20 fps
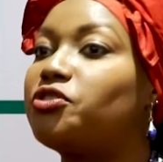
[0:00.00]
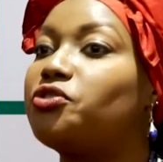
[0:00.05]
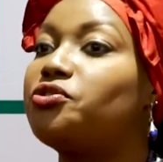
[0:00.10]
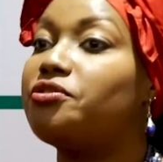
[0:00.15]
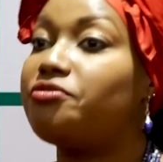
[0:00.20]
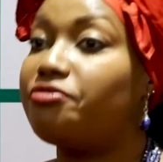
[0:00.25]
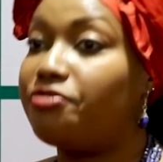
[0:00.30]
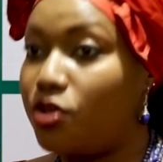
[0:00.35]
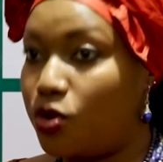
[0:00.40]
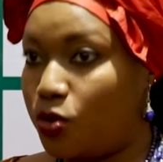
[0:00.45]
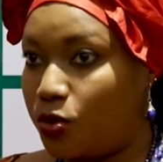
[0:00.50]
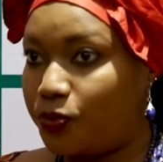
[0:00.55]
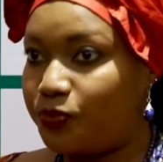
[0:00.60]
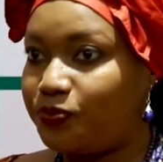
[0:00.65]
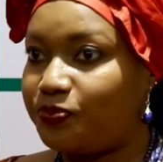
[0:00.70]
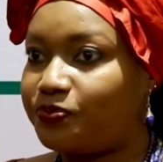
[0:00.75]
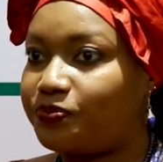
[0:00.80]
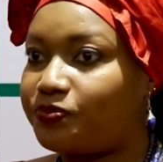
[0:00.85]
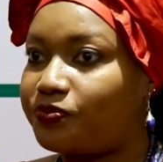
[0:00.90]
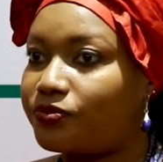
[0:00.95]
to review
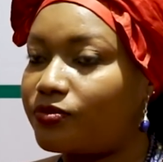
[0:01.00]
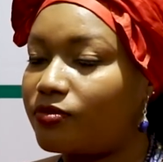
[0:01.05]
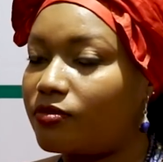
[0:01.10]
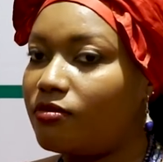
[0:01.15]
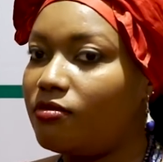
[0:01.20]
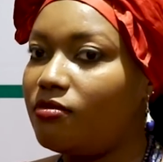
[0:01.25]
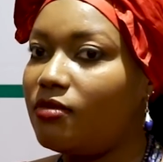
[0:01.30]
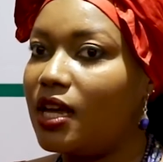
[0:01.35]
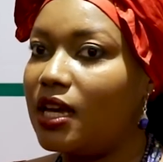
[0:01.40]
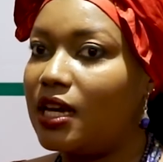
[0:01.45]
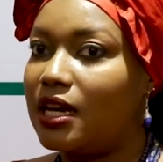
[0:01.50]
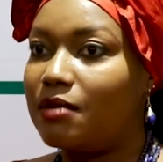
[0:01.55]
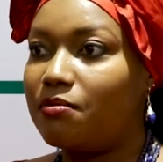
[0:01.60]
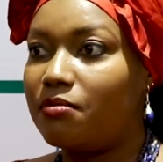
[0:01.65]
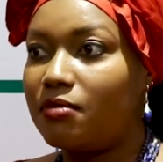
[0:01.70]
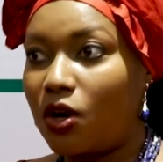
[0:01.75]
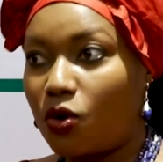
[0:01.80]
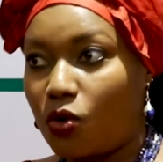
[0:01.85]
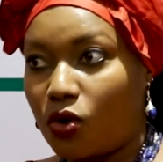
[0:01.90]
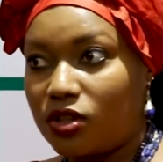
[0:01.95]

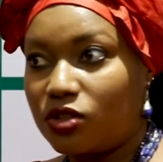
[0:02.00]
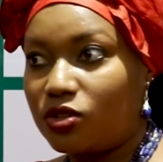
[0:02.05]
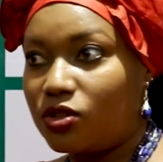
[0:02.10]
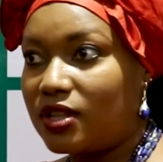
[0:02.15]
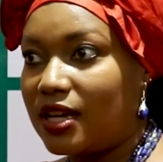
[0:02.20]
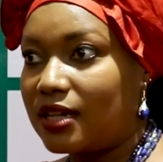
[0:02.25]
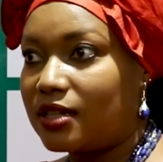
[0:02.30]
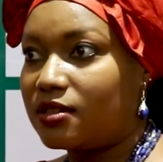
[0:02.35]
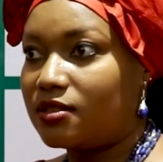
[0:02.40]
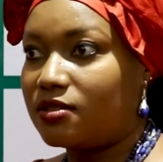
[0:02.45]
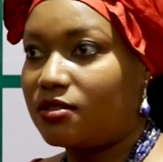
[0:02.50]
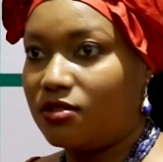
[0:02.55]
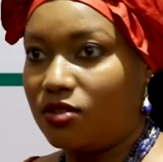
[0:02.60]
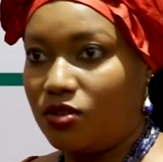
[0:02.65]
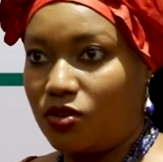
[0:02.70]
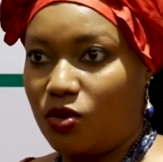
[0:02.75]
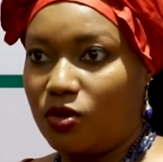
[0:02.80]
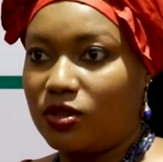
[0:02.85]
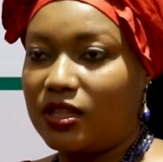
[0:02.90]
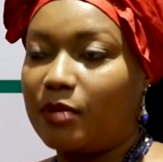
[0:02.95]
according to
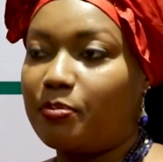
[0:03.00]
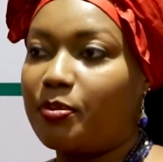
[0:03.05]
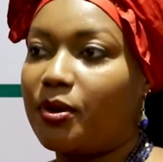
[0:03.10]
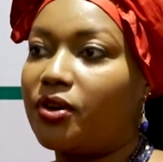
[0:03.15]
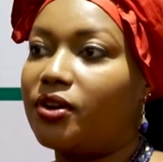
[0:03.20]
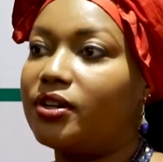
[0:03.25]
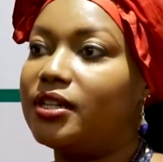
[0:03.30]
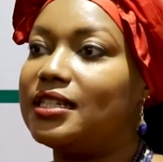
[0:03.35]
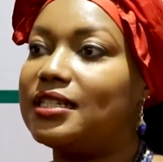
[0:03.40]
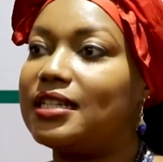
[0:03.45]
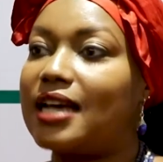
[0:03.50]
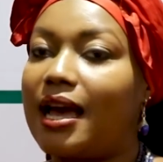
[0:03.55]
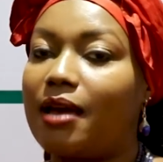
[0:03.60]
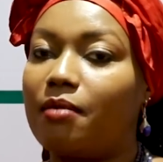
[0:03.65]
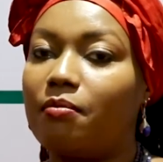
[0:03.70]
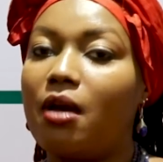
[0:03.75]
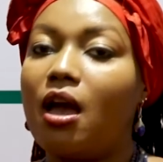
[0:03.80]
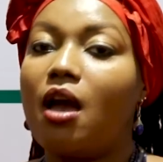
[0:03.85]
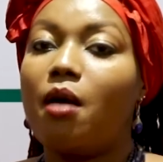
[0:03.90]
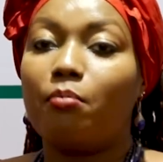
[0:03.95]
that period in
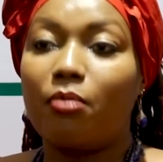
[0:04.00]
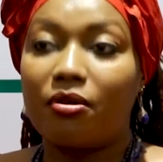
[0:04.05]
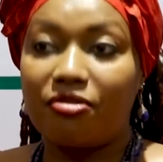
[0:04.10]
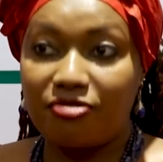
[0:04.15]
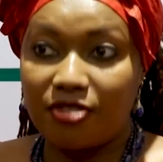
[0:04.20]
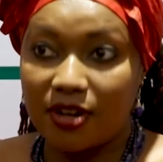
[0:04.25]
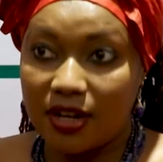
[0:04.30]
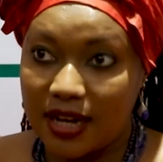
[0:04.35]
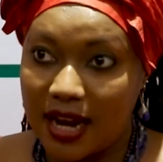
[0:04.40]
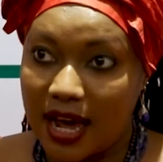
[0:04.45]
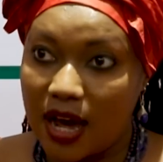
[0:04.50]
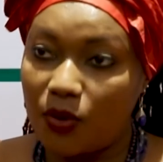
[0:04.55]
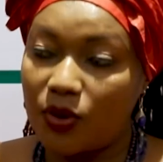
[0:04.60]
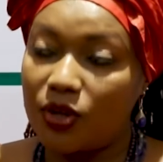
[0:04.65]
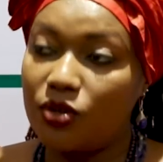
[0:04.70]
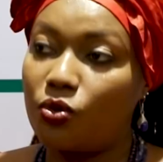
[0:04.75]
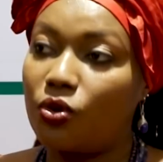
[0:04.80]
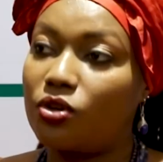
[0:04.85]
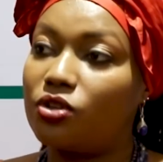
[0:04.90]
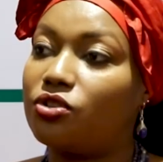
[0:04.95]
time. But for now,
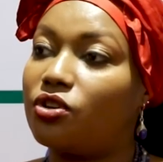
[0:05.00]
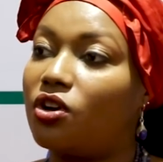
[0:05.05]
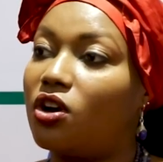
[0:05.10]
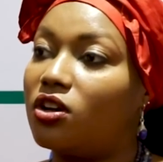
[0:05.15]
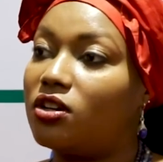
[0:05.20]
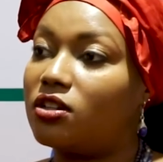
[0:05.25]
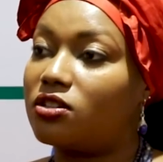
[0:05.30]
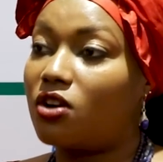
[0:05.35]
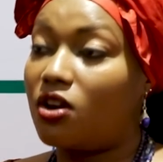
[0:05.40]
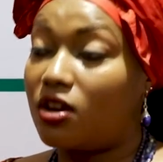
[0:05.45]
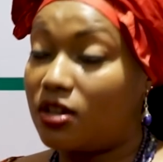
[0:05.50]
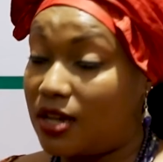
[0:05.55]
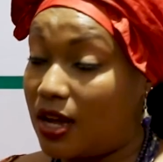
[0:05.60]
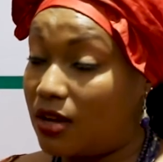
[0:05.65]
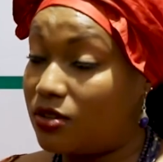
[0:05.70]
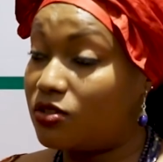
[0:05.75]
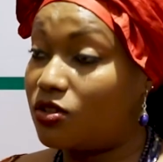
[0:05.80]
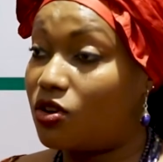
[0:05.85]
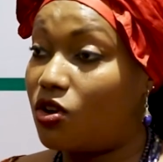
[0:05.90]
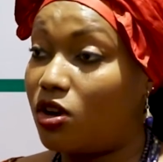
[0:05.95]
in order to cut
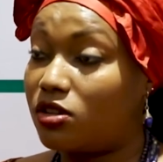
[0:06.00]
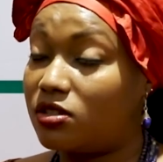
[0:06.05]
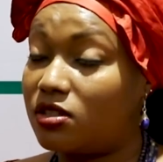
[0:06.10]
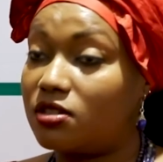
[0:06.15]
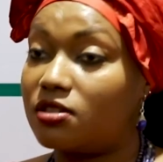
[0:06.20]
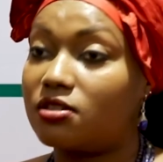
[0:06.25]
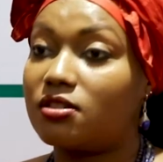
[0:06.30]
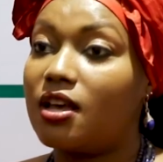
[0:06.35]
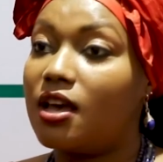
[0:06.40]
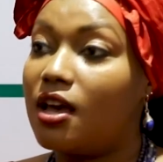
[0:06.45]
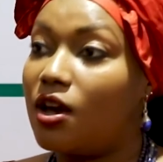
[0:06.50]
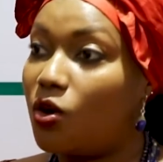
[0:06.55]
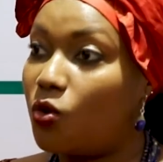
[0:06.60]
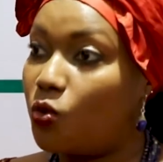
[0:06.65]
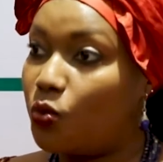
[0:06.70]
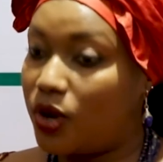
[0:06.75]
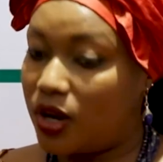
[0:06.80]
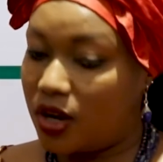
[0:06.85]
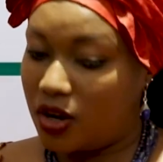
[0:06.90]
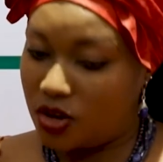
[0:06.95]
down on costs,
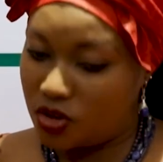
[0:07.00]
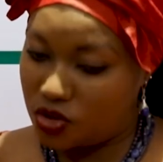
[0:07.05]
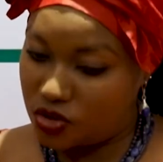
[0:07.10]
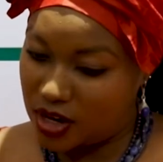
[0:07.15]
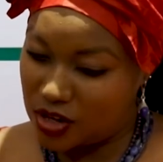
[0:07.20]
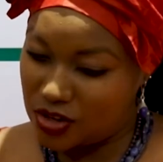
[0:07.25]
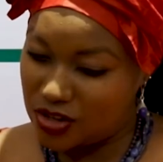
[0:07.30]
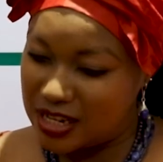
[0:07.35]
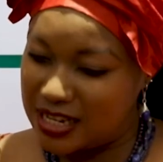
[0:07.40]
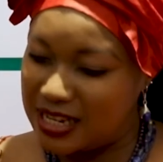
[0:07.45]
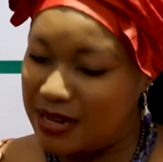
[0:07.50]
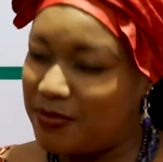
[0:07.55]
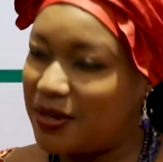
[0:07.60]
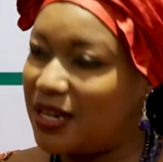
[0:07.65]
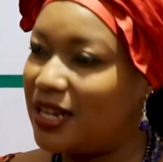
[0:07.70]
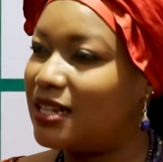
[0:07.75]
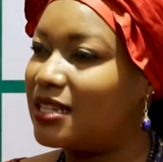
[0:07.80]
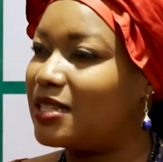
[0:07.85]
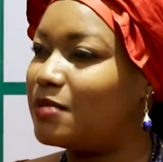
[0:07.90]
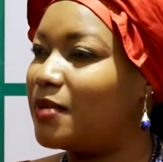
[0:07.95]
we're trying to
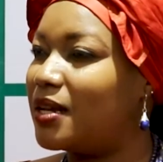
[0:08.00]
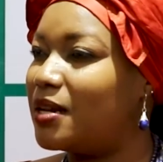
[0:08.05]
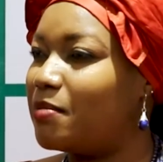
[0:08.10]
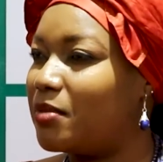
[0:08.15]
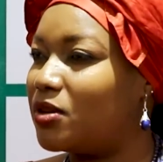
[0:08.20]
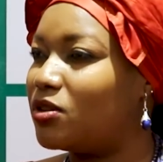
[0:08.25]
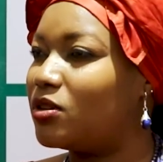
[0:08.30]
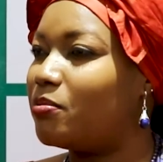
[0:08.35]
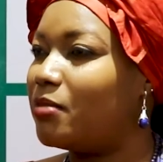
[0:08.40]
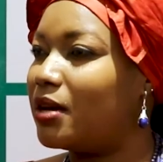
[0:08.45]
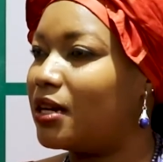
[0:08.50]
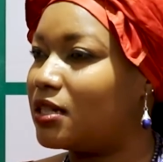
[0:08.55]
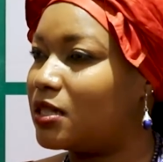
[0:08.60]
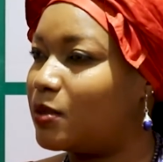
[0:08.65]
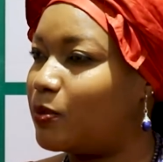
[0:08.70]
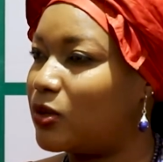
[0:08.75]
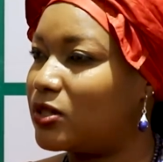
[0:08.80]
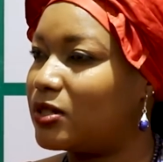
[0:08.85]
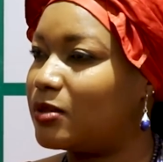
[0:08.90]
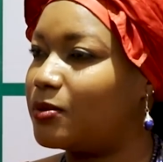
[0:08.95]
eliminate as many middlemen
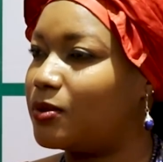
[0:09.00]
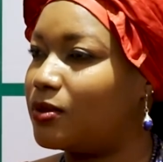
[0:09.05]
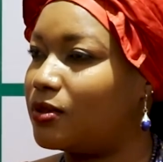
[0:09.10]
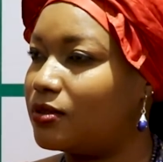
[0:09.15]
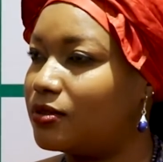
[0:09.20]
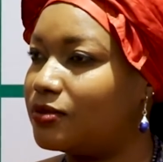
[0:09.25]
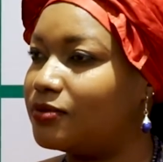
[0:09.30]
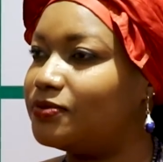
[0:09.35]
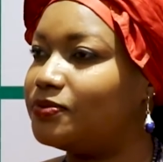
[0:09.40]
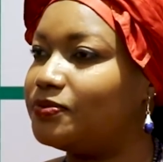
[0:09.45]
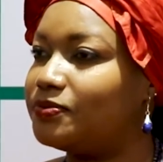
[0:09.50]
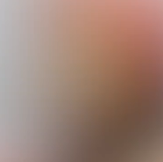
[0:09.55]
as possible.